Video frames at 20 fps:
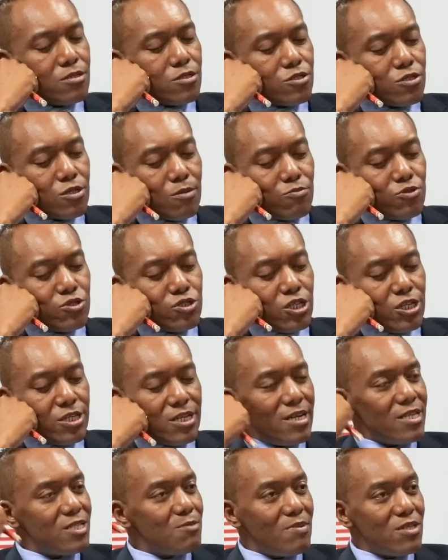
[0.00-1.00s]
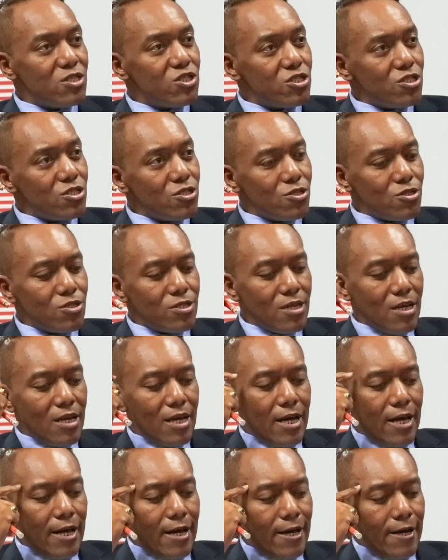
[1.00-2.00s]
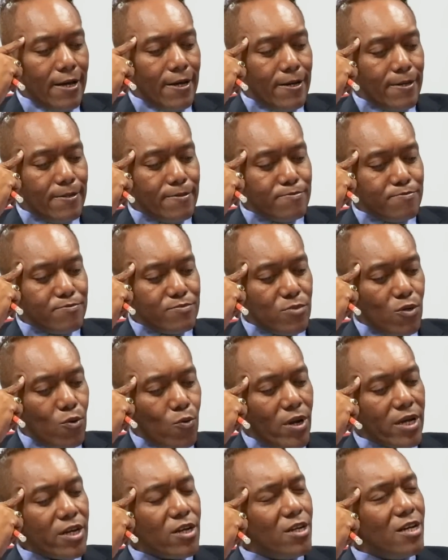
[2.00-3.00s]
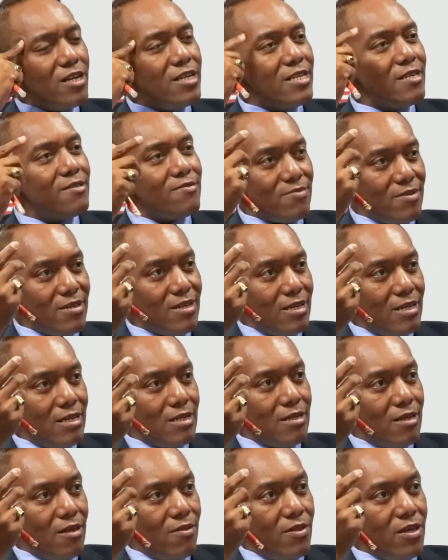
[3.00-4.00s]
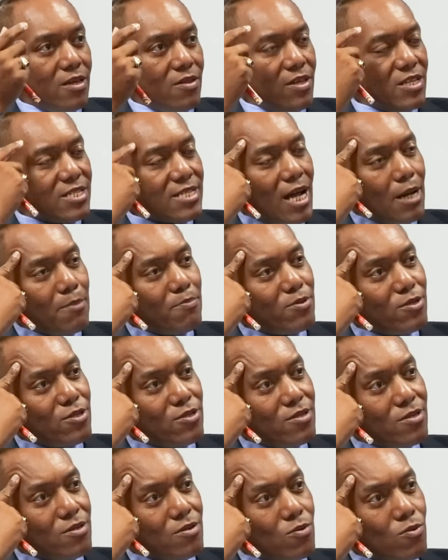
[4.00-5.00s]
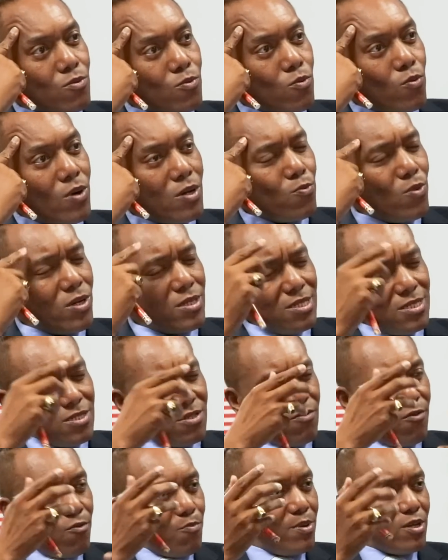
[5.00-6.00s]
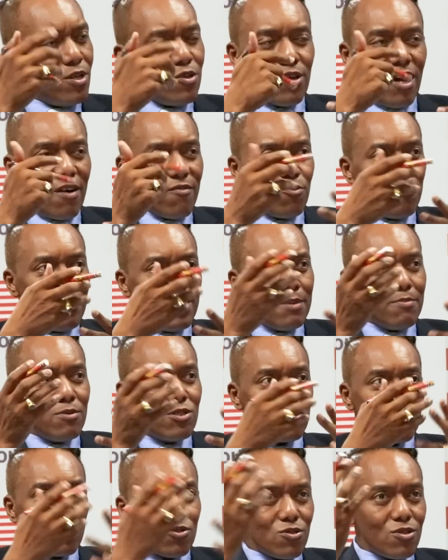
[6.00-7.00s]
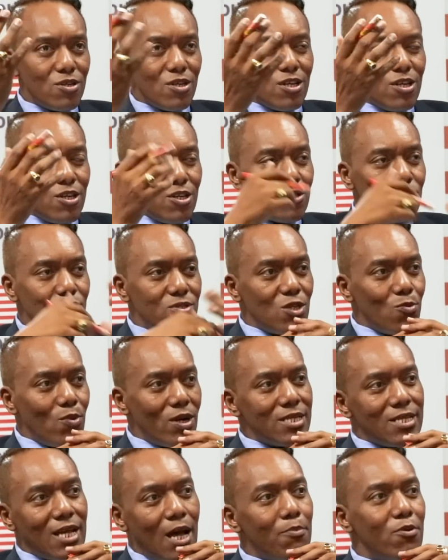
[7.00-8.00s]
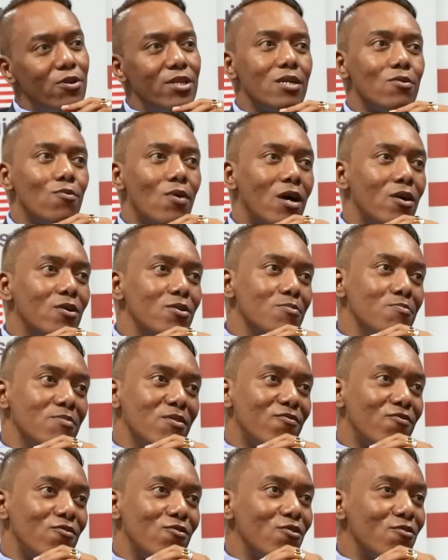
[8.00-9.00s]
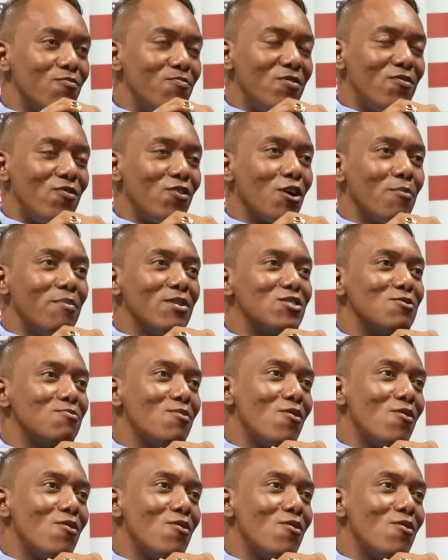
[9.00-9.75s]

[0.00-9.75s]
some journalists being sued. Regularly, this happen. What is your opinion? Have you been able to see what is happening around before coming to